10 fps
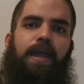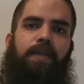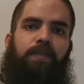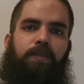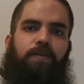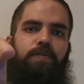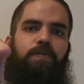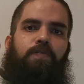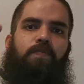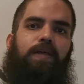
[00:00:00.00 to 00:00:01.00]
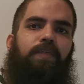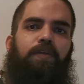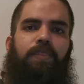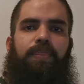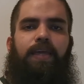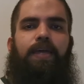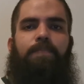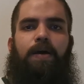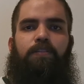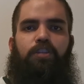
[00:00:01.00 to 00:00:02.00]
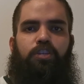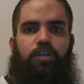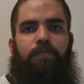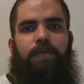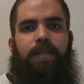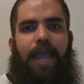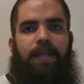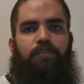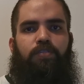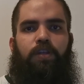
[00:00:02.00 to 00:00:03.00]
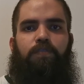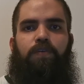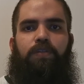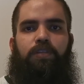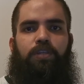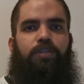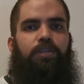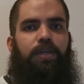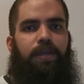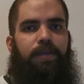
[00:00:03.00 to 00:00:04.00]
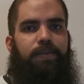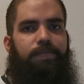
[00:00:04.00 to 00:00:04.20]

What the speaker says: And you, what do you think about the German entry for this year?